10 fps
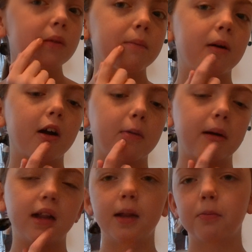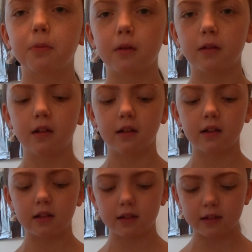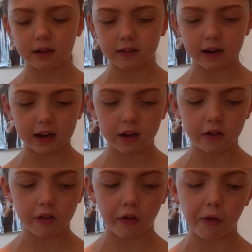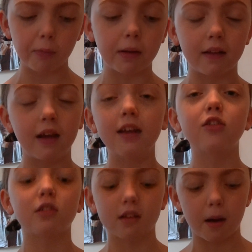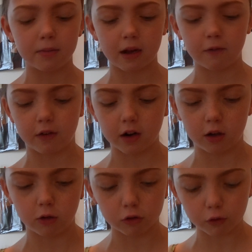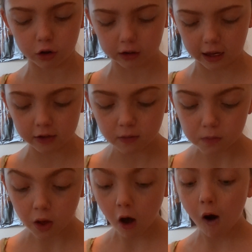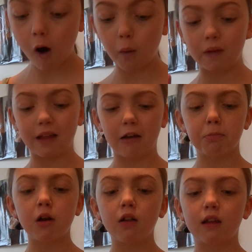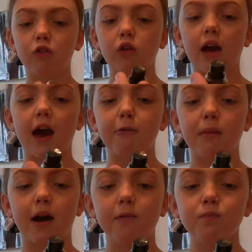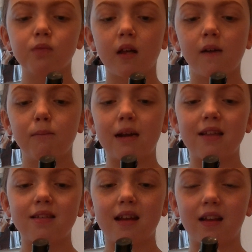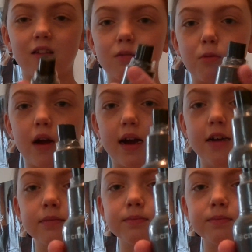part of my lipstick that I do, but it just comes out very useful in the end. Oh, and last but not least, I have my Maddie setting spray.